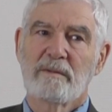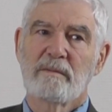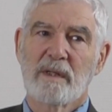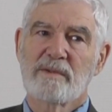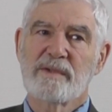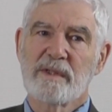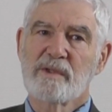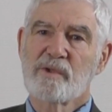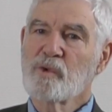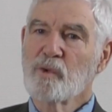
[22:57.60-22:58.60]
I see a
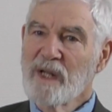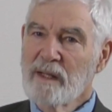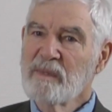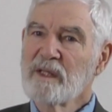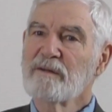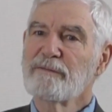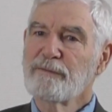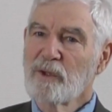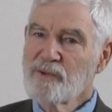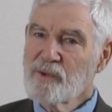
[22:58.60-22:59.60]
tsunami of
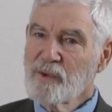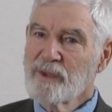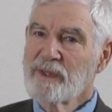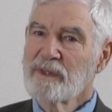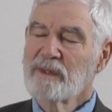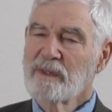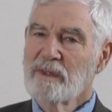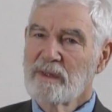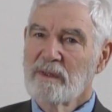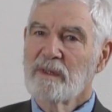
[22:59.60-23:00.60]
falsehood
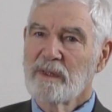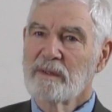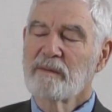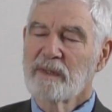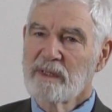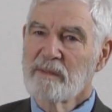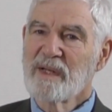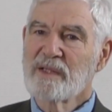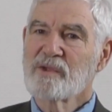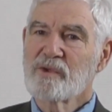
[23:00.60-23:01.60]
in the
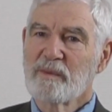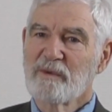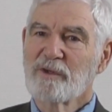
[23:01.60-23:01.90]
mainstream of